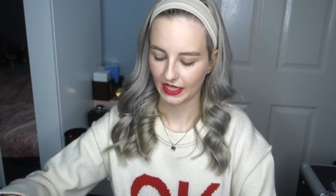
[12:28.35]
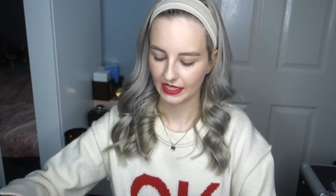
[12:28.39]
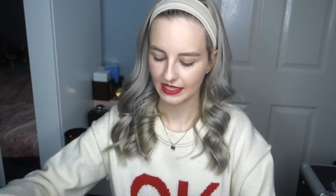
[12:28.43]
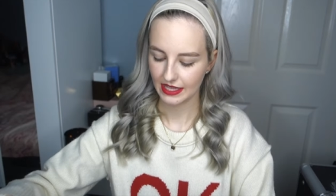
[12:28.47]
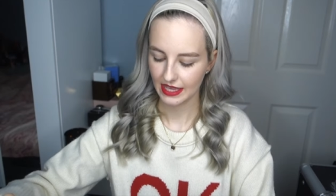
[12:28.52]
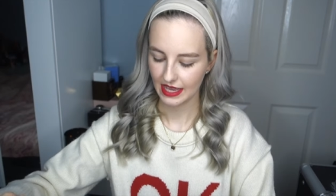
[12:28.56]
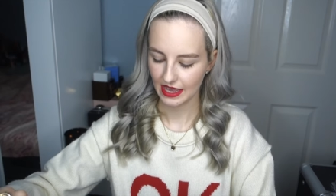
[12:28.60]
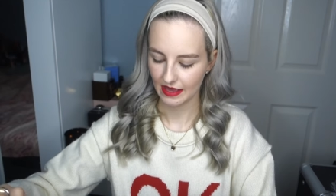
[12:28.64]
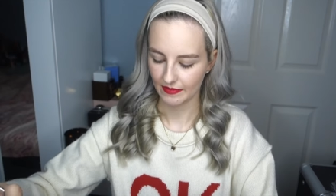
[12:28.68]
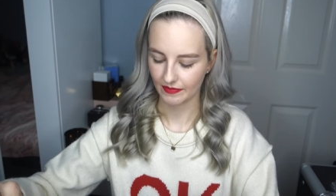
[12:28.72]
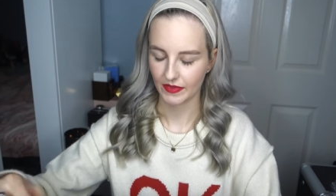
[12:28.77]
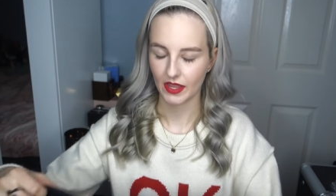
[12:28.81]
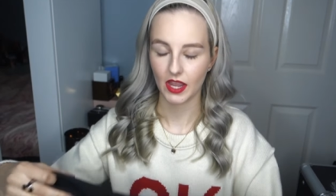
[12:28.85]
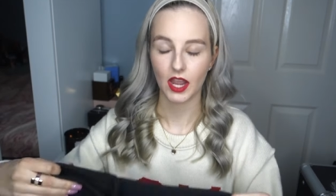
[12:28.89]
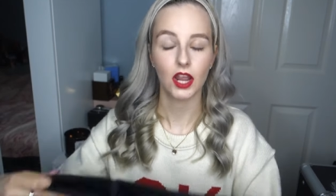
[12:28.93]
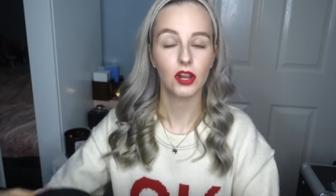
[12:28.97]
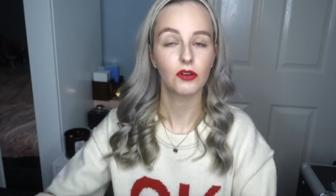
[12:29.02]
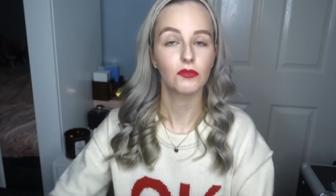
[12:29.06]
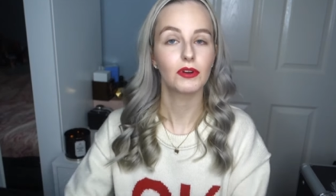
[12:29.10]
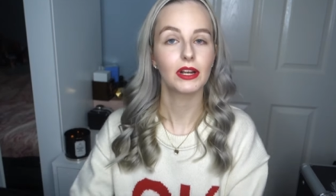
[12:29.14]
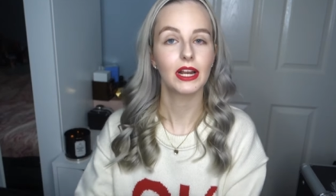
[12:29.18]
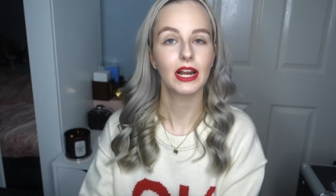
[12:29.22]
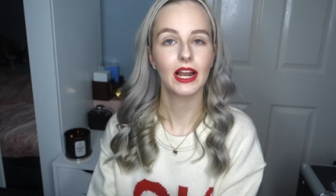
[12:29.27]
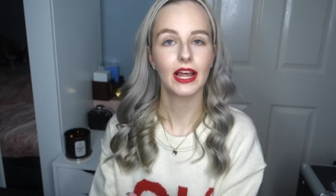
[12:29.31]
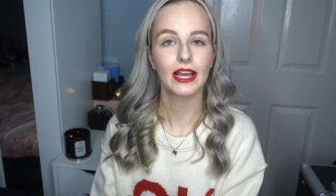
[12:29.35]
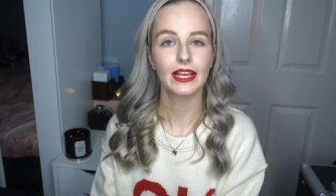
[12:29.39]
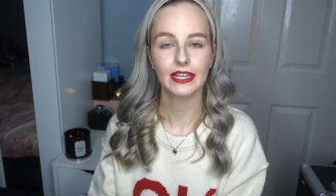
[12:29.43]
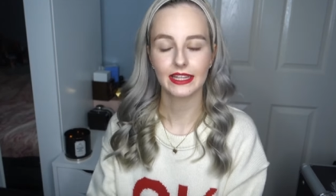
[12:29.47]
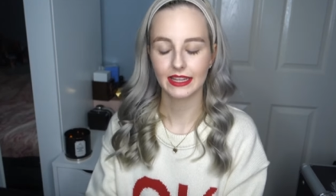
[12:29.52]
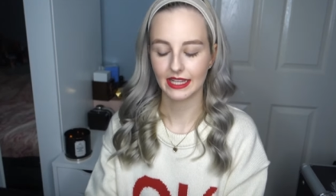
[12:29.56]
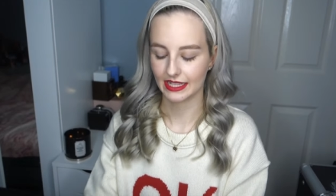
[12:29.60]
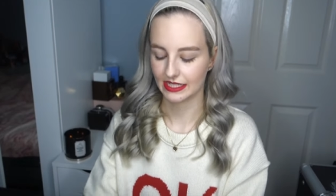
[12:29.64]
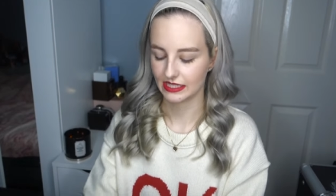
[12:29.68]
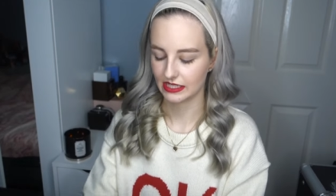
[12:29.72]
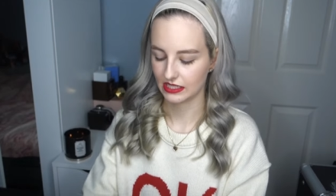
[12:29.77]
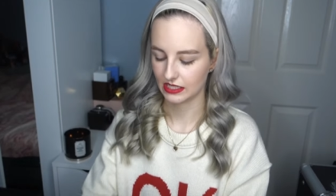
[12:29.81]
Yeah, I really
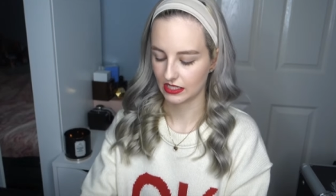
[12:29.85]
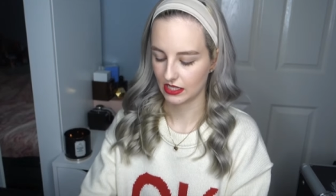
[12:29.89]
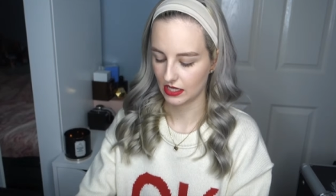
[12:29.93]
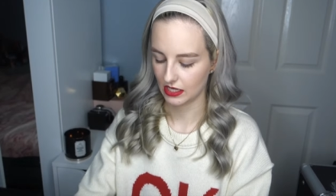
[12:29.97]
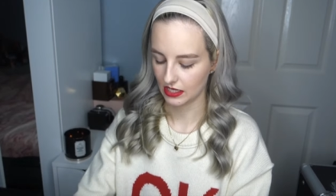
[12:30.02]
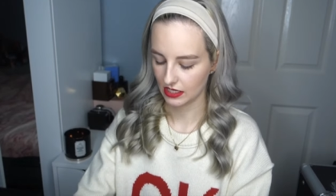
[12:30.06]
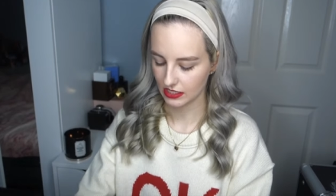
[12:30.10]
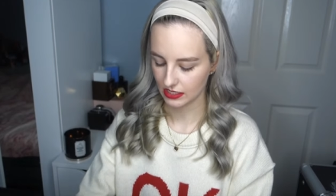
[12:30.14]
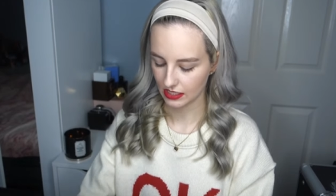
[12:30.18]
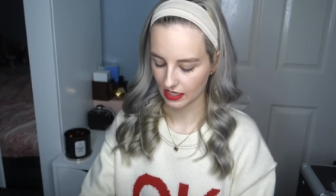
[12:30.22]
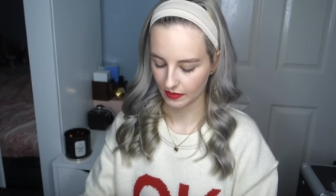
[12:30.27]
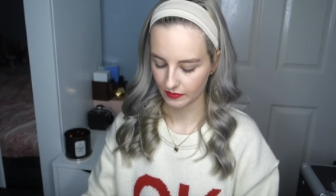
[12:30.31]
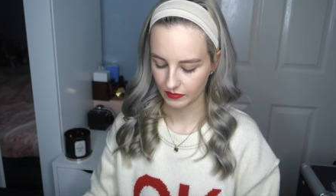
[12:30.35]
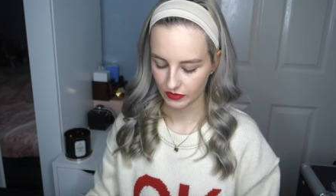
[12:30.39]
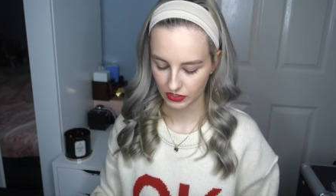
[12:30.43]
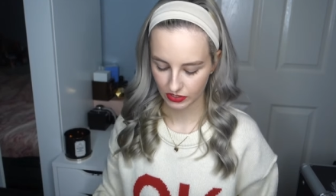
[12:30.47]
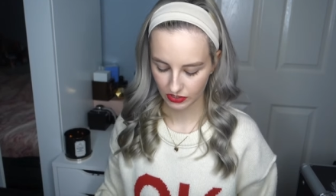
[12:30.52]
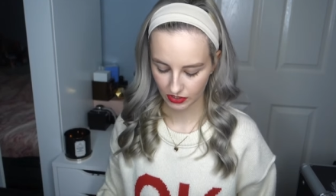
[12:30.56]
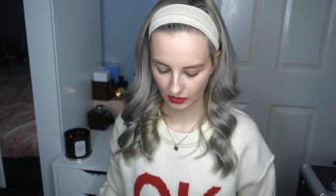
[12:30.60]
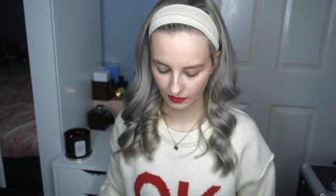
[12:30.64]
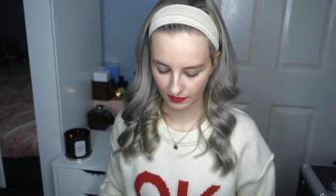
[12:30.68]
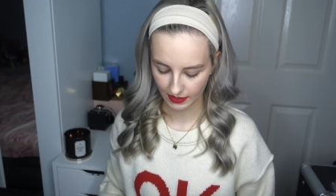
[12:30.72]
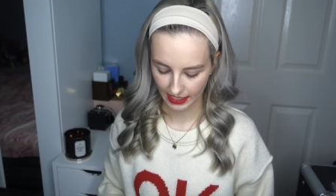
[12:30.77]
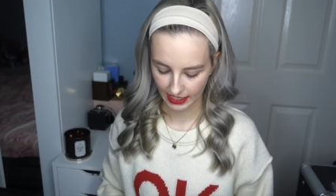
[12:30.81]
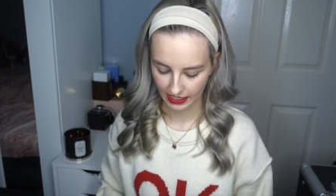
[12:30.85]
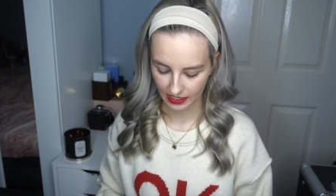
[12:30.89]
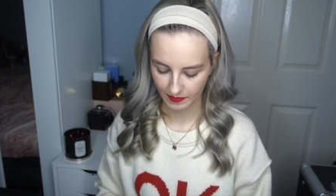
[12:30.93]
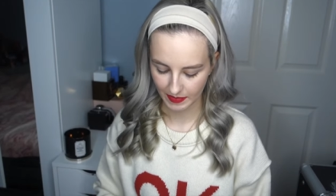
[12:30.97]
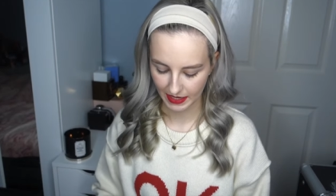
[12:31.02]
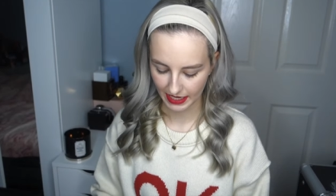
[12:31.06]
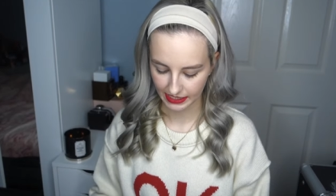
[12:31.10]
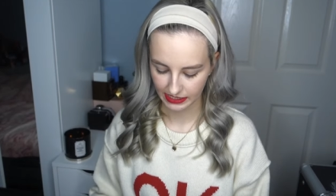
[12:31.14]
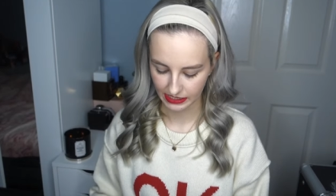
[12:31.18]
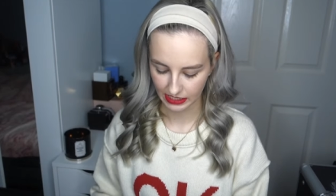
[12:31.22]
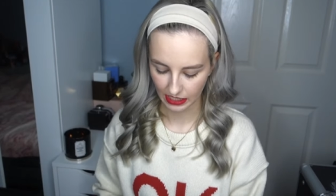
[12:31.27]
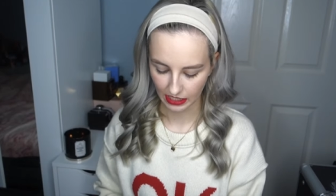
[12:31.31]
like that skirt. I'm so glad I
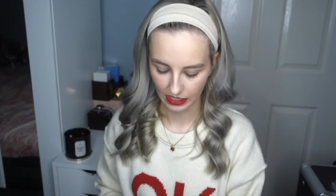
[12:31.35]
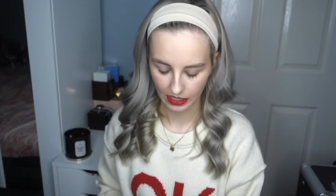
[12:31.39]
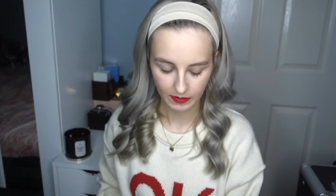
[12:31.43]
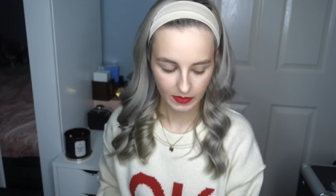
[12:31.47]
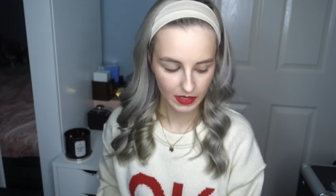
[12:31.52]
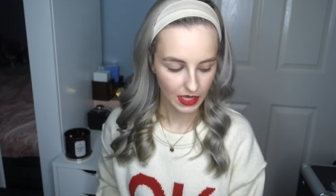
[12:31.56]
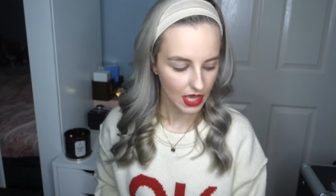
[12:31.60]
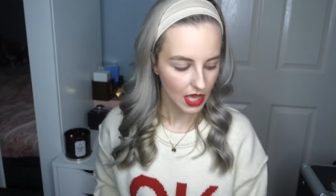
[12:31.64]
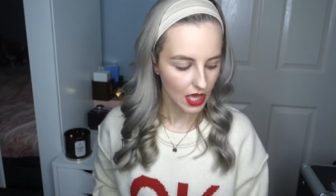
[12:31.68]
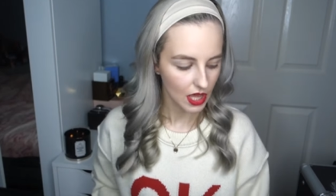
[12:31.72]
picked it up.